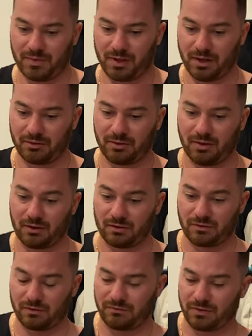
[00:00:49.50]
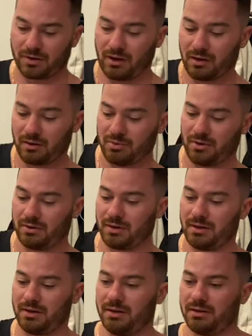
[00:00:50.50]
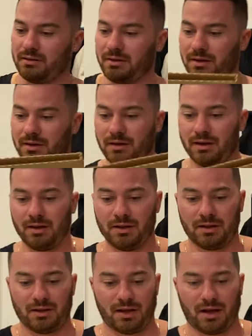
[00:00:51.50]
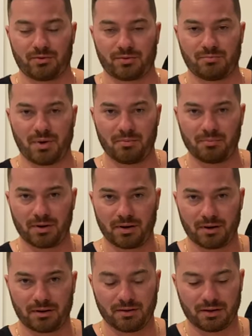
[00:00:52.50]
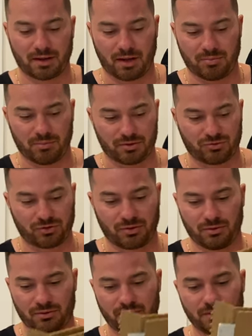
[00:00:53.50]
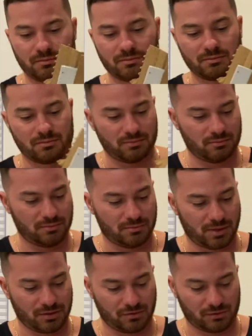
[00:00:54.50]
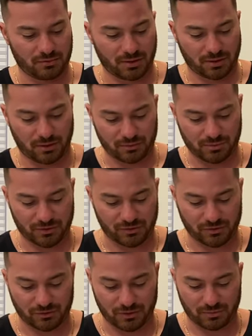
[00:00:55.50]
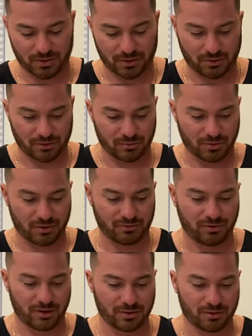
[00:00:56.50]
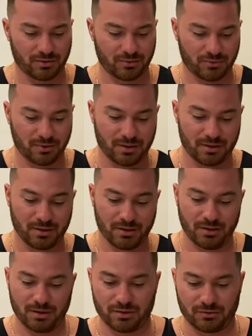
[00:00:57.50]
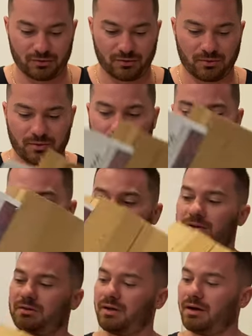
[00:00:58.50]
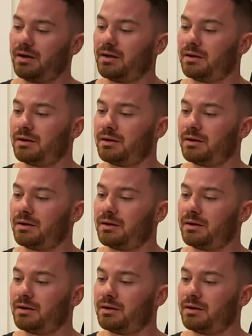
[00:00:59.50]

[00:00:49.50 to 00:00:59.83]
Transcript: I honestly forgot about it and then I remembered like a couple months ago and I messaged I called my sister I'm like yo you better find out what is going on with uh